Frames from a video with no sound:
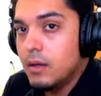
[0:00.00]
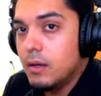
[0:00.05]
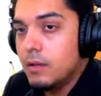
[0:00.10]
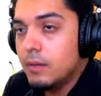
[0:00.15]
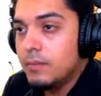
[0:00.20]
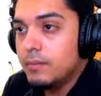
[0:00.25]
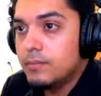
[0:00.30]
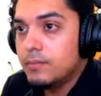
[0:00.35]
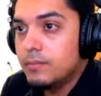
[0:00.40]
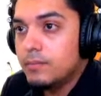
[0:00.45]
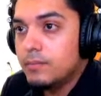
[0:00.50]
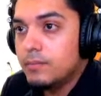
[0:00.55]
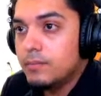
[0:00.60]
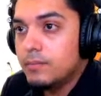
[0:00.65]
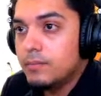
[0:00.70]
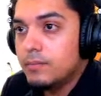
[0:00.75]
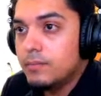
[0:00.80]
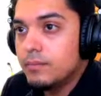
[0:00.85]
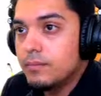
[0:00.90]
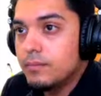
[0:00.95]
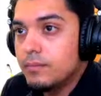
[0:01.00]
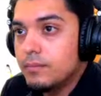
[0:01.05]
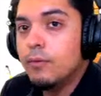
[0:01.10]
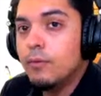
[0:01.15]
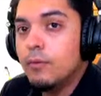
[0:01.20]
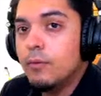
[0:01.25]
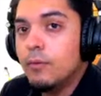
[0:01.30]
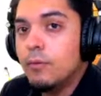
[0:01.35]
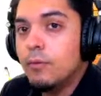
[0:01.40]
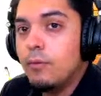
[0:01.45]
So you have
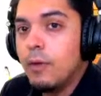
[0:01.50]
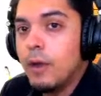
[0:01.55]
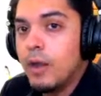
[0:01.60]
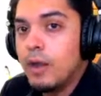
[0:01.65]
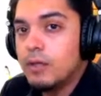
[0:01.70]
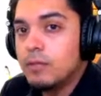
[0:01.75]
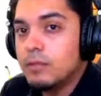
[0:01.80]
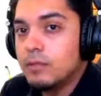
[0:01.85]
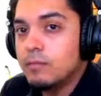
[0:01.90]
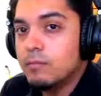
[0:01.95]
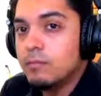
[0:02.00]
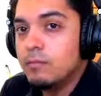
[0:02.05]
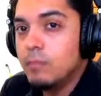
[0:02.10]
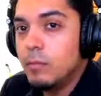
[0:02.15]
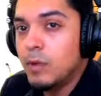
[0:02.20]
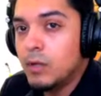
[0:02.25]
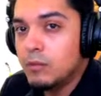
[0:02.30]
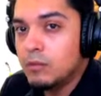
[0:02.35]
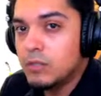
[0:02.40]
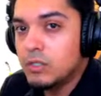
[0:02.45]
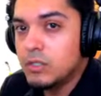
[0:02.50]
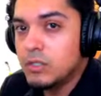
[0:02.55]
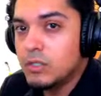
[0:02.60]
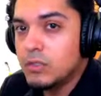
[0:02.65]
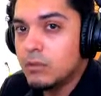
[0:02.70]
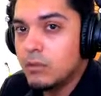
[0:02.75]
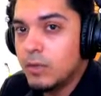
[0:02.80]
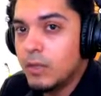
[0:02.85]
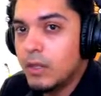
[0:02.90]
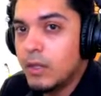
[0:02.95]
full range of motion
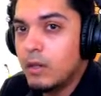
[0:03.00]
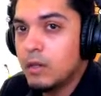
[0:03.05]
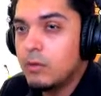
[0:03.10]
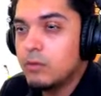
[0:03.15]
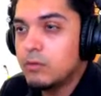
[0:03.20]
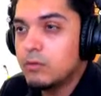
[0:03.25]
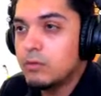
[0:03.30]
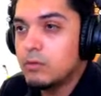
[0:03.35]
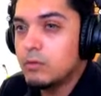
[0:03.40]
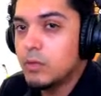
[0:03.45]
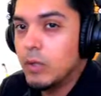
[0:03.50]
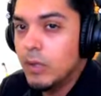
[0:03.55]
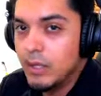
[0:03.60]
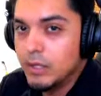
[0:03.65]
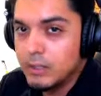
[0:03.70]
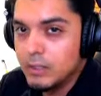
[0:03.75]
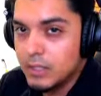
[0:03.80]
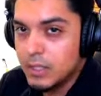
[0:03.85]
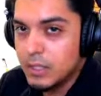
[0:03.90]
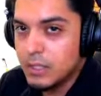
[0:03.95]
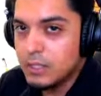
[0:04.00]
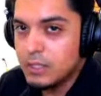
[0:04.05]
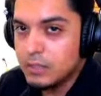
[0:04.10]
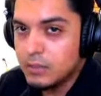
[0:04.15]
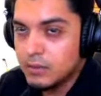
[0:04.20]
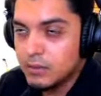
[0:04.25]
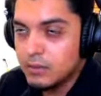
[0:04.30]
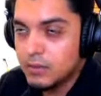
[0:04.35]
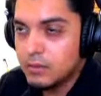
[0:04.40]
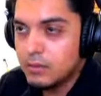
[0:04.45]
without translation,
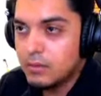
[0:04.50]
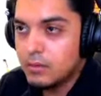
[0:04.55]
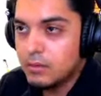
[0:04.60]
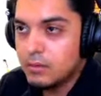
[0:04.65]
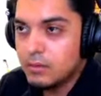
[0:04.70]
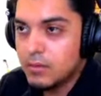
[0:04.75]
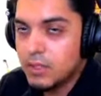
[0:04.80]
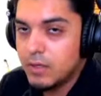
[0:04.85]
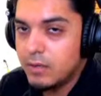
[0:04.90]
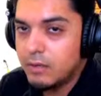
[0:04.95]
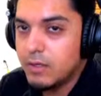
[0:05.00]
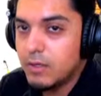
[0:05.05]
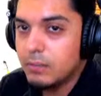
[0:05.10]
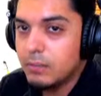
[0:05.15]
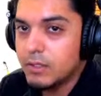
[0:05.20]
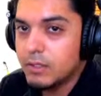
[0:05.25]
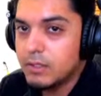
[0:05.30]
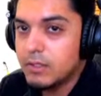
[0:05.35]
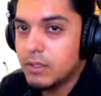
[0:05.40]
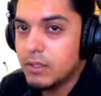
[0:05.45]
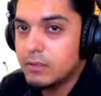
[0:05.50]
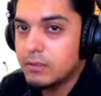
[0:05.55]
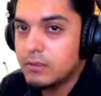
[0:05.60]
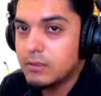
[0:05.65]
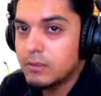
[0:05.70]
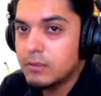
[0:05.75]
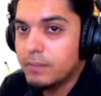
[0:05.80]
if that makes sense.